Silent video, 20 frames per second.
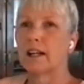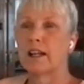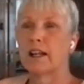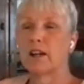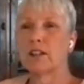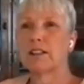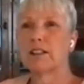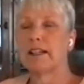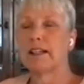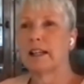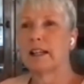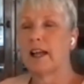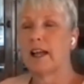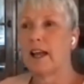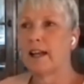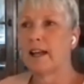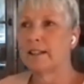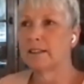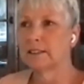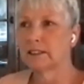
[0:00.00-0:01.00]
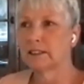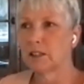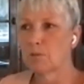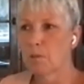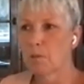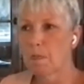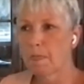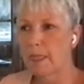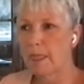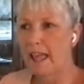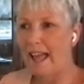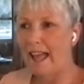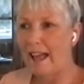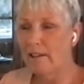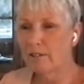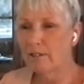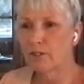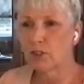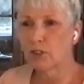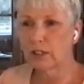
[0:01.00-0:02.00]
Karolina, as
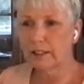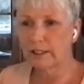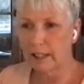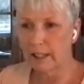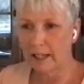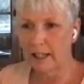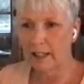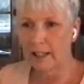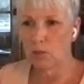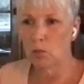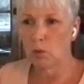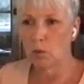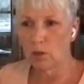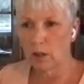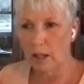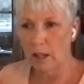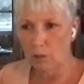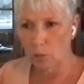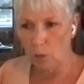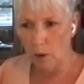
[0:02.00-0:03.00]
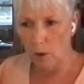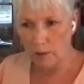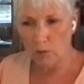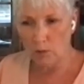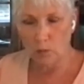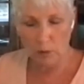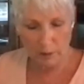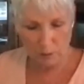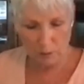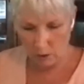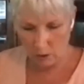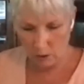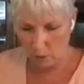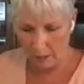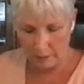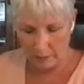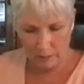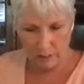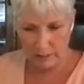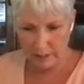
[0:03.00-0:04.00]
every day
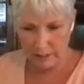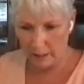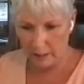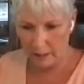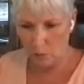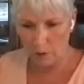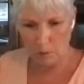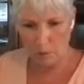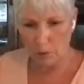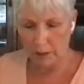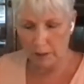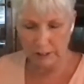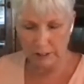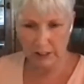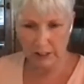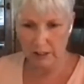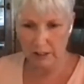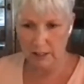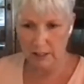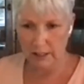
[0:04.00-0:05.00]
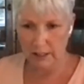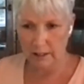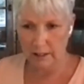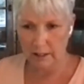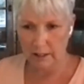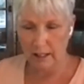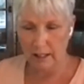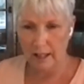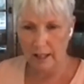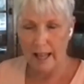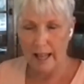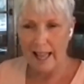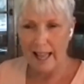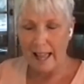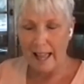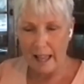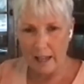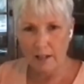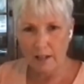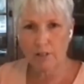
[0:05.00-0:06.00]
every day we brush our teeth.
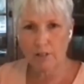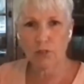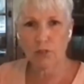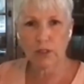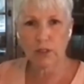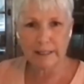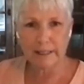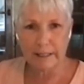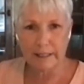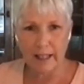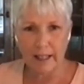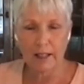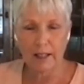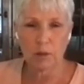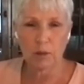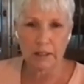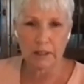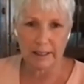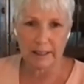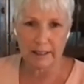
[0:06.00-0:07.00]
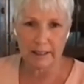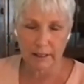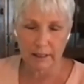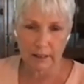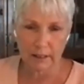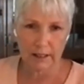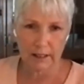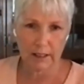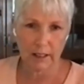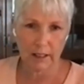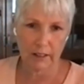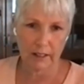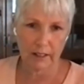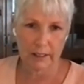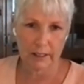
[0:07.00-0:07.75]
Every day we need to clean our